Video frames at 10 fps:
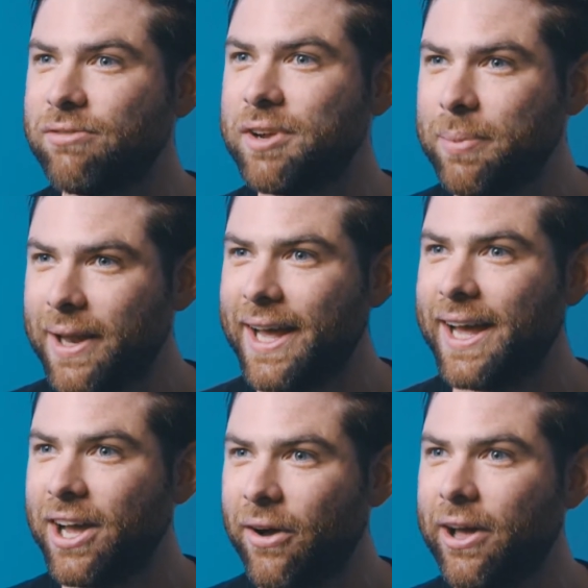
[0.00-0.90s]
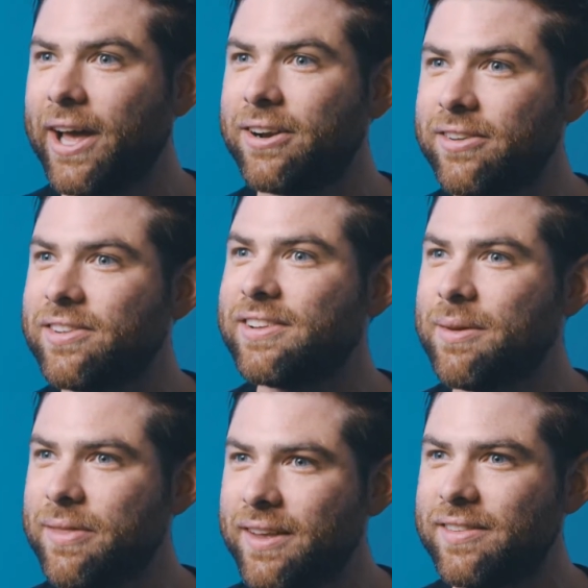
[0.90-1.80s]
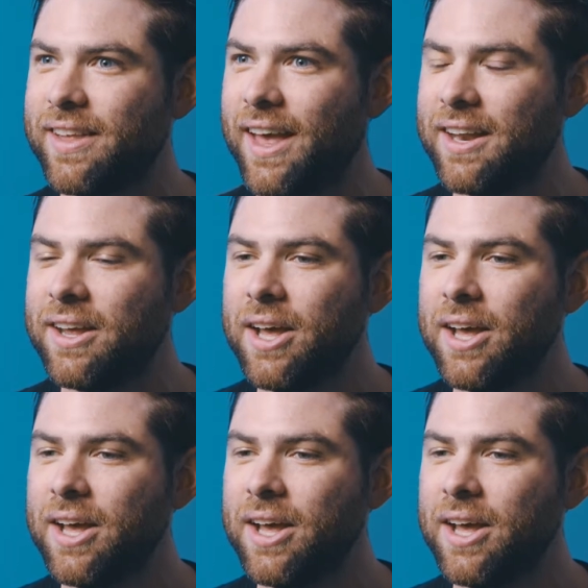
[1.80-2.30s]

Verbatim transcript: to replay it and going, hang on, it's the same things again.